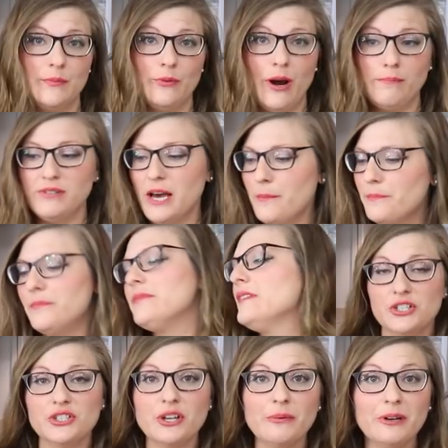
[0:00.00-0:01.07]
prepped up.
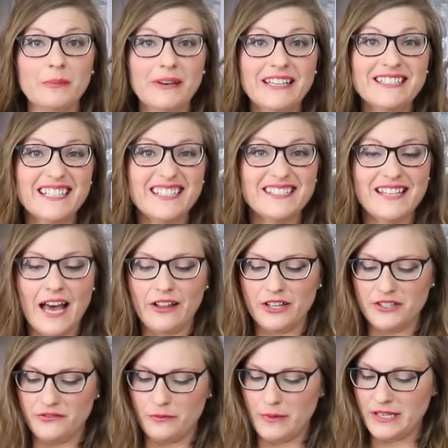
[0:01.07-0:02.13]
So I'm going to make 6
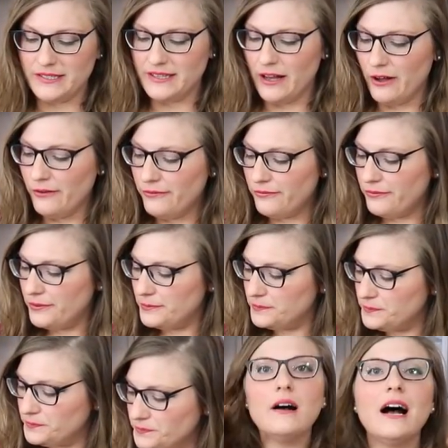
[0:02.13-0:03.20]
salads for myself.
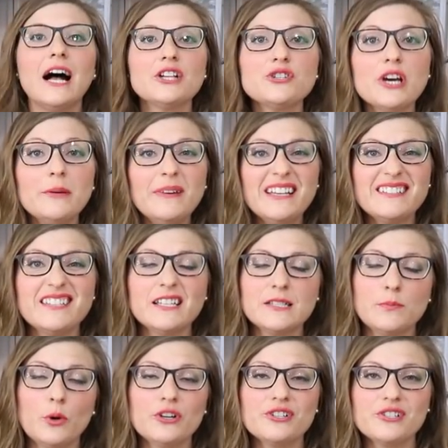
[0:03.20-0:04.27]
I'll try to make 6
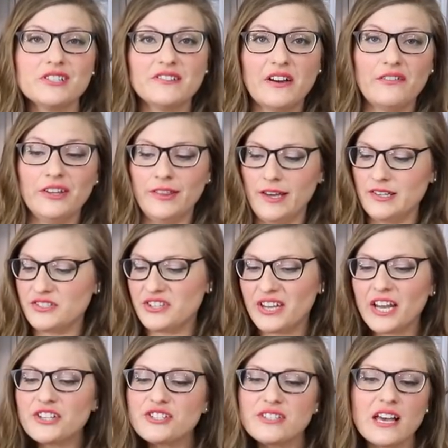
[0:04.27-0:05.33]
portions of everything so that
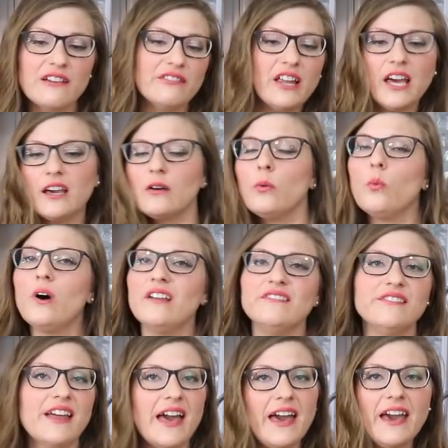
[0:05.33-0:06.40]
I just have like
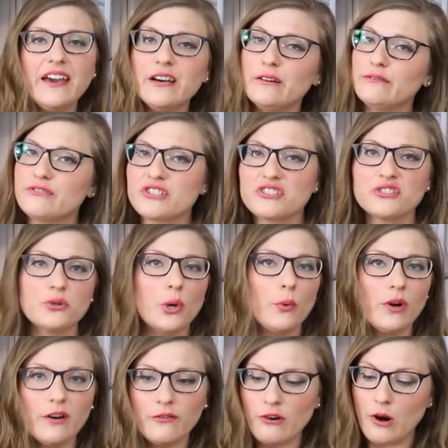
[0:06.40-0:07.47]
1 day of just doing
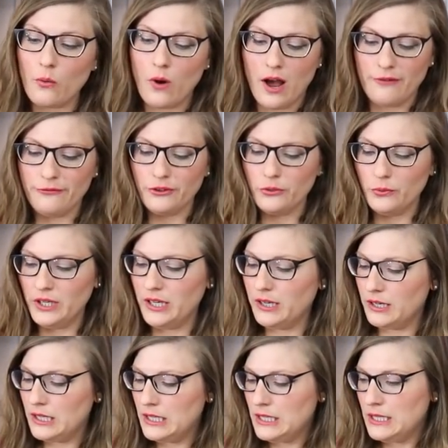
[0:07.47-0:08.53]
whatever I want for the week
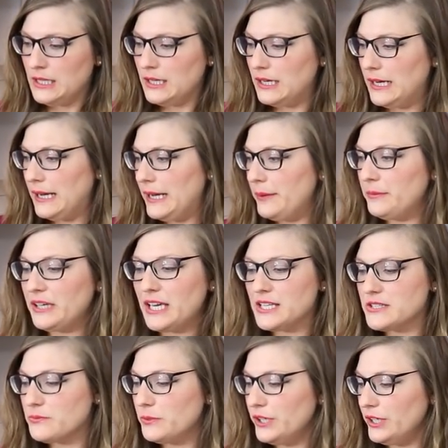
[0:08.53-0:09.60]
in
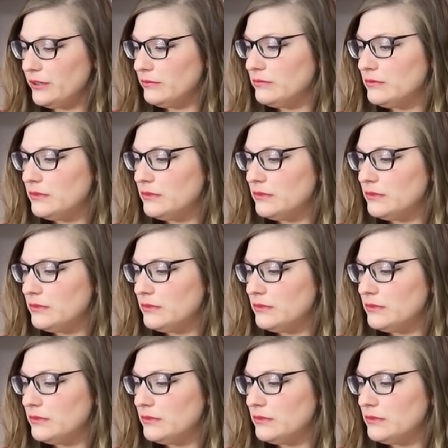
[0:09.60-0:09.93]
case we